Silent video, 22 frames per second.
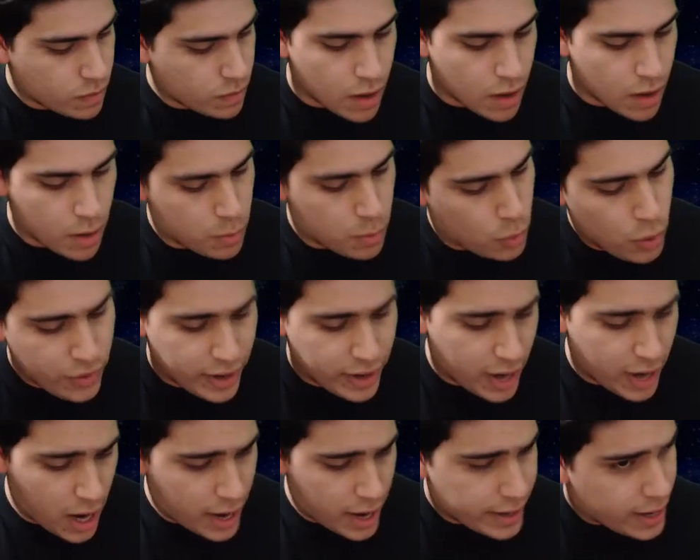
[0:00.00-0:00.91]
moving
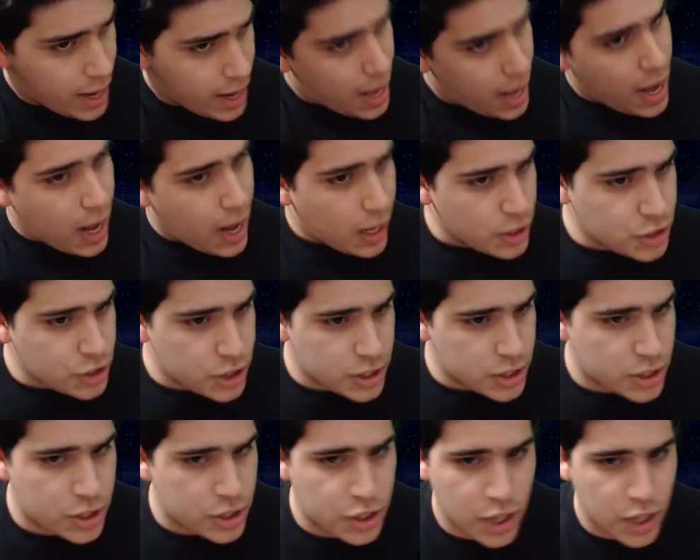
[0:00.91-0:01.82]
on, I'll
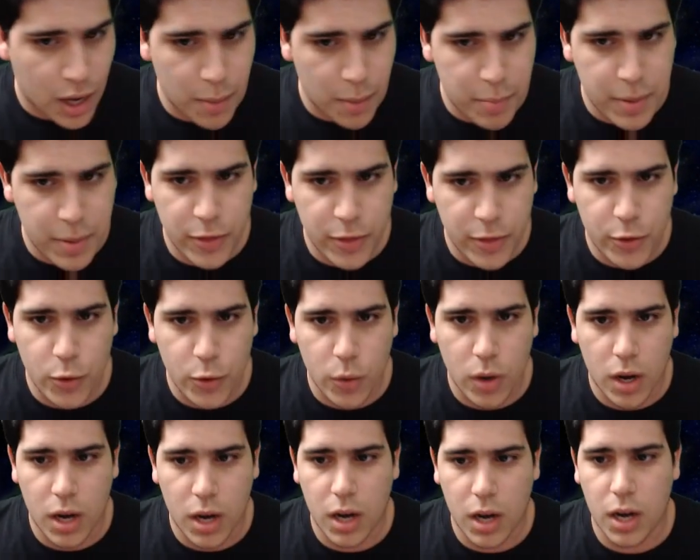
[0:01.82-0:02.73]
just jump into
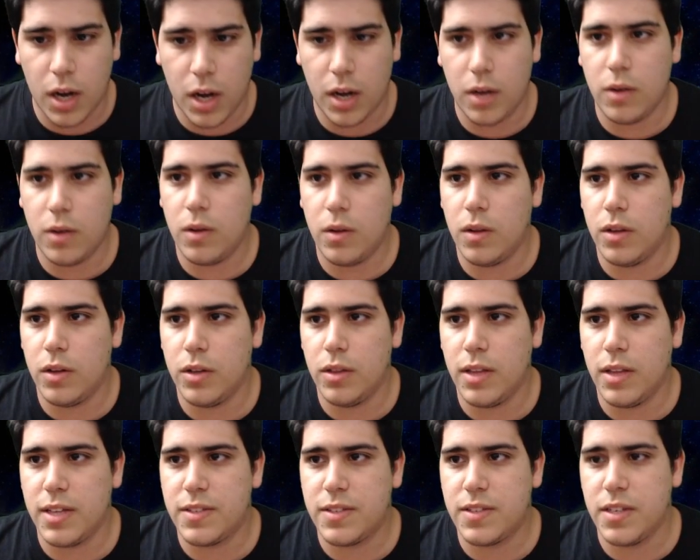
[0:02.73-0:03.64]

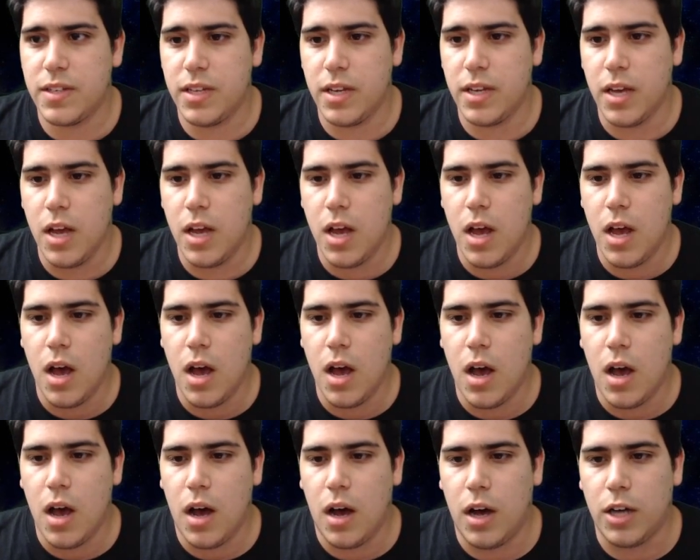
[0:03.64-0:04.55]
let's see,
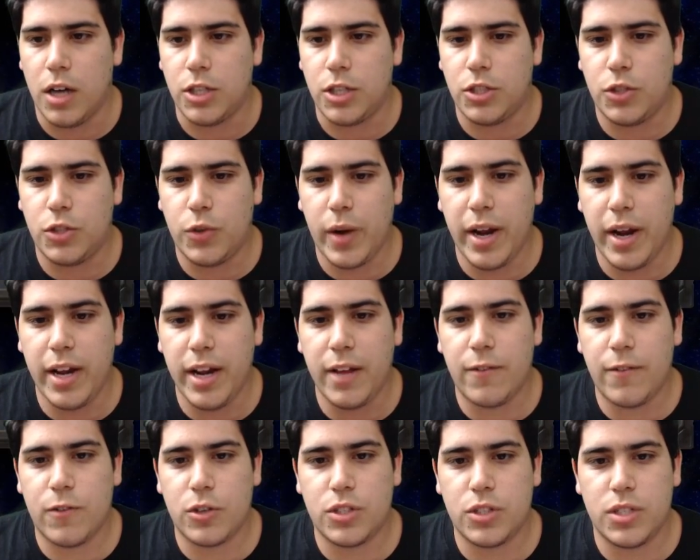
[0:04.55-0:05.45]
training
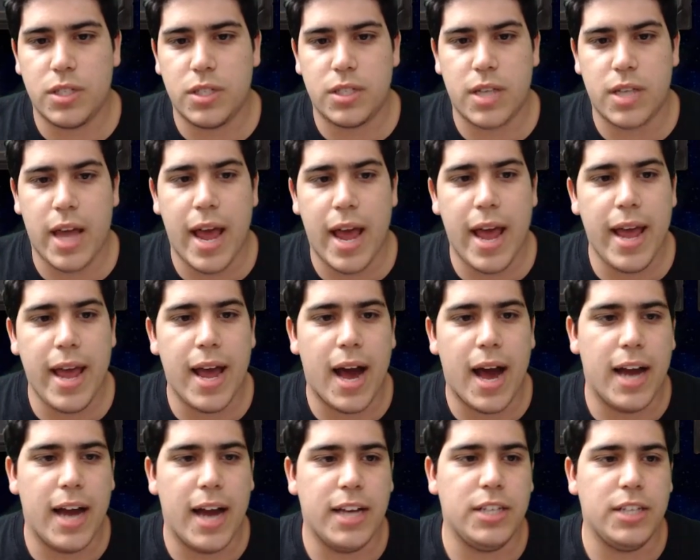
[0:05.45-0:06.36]
versus
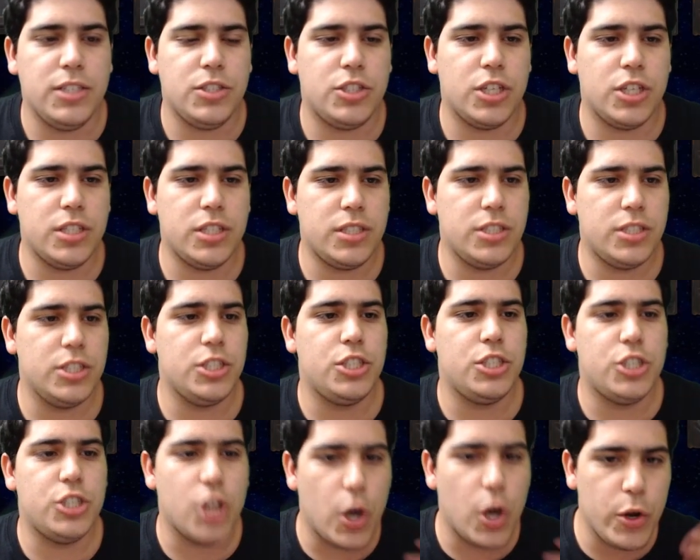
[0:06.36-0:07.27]
AI, just to
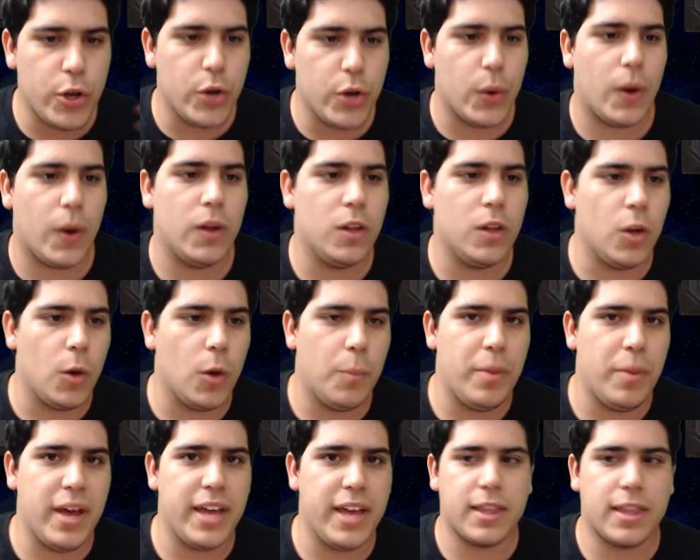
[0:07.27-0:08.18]
show you a little
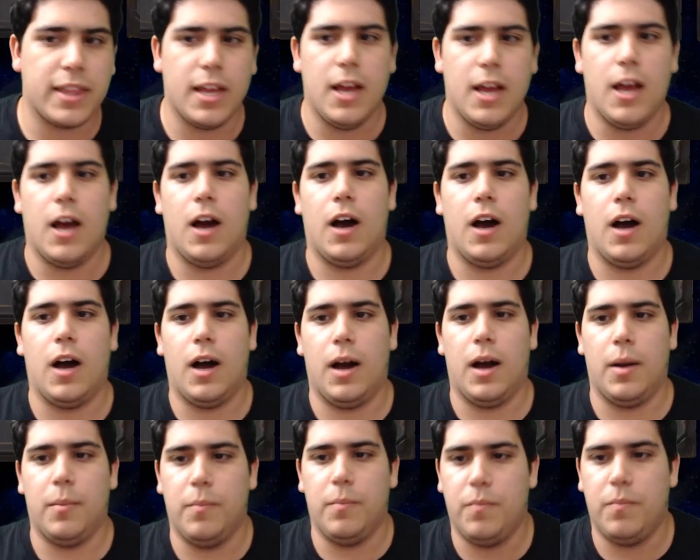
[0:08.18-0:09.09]
bit.
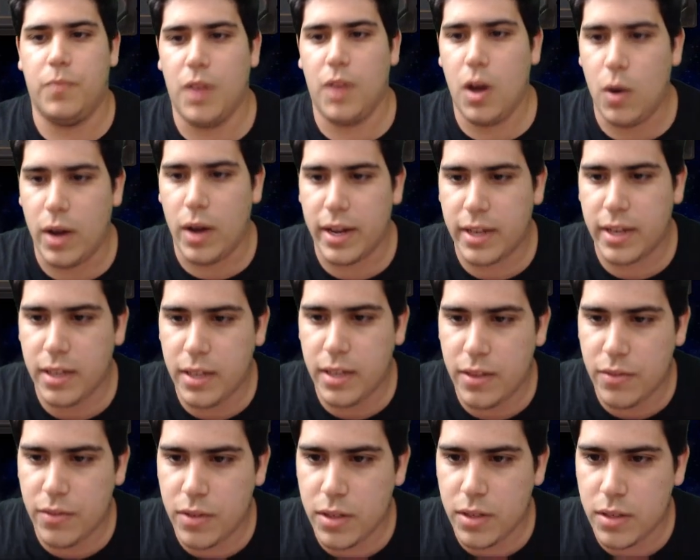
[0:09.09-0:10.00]
Oh, I can
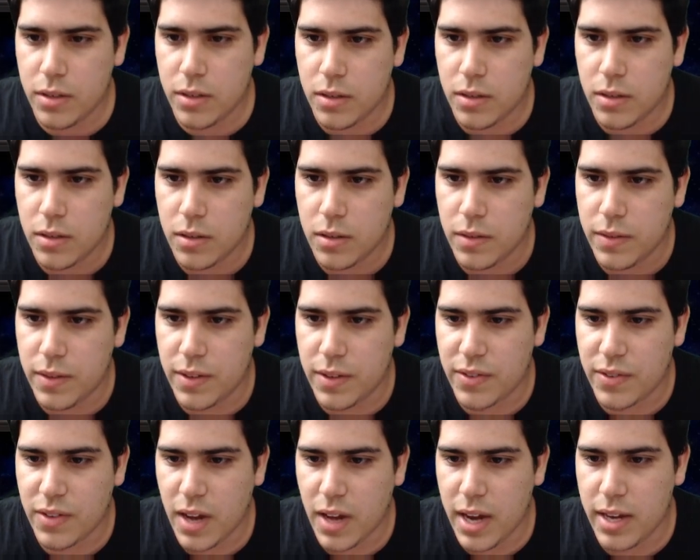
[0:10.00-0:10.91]
even
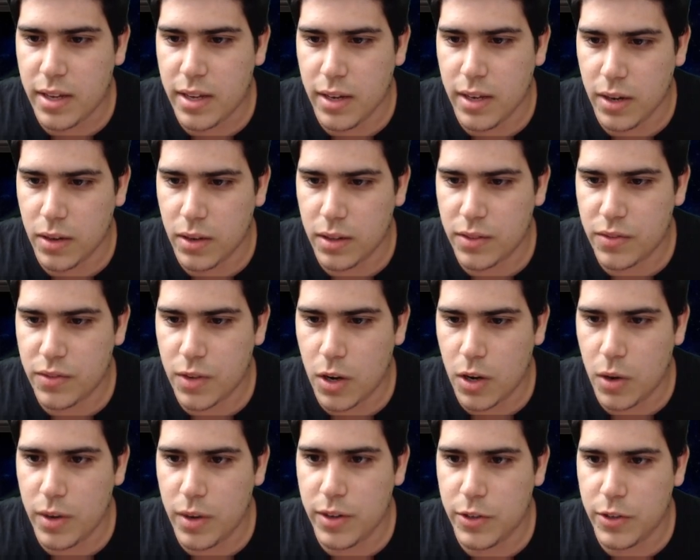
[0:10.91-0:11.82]
decide here. Let's
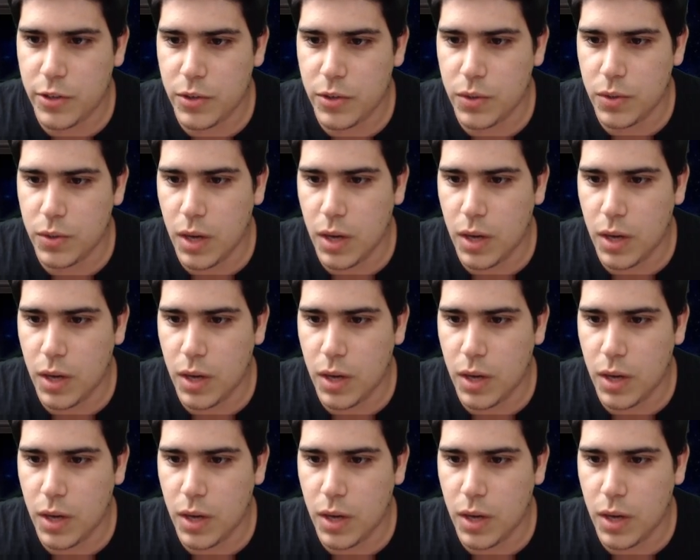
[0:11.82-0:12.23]
go into